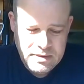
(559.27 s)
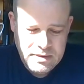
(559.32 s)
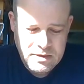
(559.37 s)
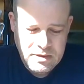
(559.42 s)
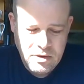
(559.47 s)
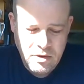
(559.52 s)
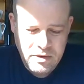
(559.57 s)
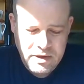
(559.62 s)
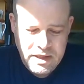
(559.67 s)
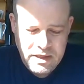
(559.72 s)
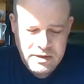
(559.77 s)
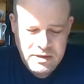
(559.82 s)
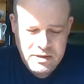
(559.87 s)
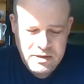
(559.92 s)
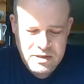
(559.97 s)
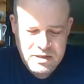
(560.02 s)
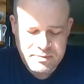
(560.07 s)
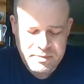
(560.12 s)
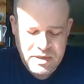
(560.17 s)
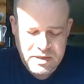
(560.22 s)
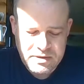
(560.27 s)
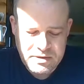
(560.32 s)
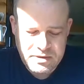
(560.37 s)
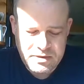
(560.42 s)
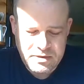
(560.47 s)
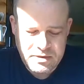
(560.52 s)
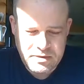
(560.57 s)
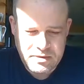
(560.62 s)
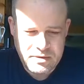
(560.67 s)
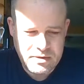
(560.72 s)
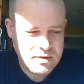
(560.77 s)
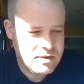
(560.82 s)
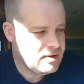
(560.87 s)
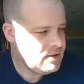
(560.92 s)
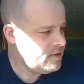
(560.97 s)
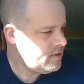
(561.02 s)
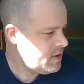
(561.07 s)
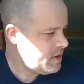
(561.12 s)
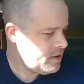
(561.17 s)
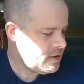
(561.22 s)
Locate the dispenser.
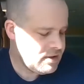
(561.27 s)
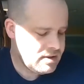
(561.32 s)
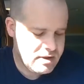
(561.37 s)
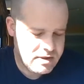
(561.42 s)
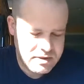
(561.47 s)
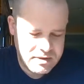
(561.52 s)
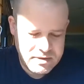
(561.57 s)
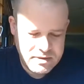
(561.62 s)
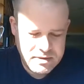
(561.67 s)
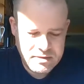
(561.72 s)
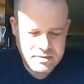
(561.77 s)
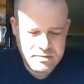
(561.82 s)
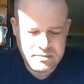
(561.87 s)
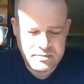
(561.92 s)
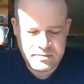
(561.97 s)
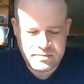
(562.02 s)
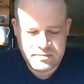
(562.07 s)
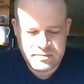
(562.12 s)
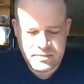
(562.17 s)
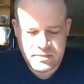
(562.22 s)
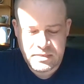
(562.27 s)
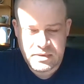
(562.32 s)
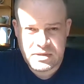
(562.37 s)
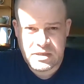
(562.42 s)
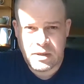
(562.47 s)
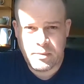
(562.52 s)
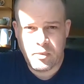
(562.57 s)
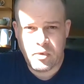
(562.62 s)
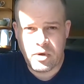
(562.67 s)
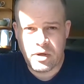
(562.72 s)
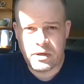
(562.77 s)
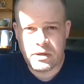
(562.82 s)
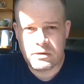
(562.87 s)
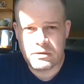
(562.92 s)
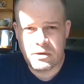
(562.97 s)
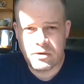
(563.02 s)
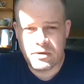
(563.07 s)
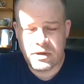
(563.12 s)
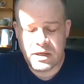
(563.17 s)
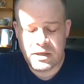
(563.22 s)
There it is. Step 1,
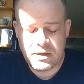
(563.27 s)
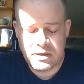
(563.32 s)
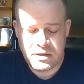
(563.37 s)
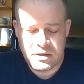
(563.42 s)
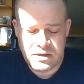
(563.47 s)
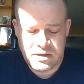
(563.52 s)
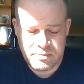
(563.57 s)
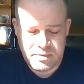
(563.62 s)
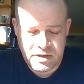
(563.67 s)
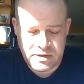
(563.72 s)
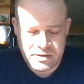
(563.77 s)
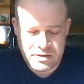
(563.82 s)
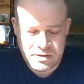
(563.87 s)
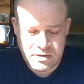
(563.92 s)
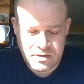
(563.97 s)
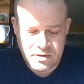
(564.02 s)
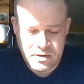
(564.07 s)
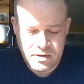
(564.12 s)
locate the dispenser.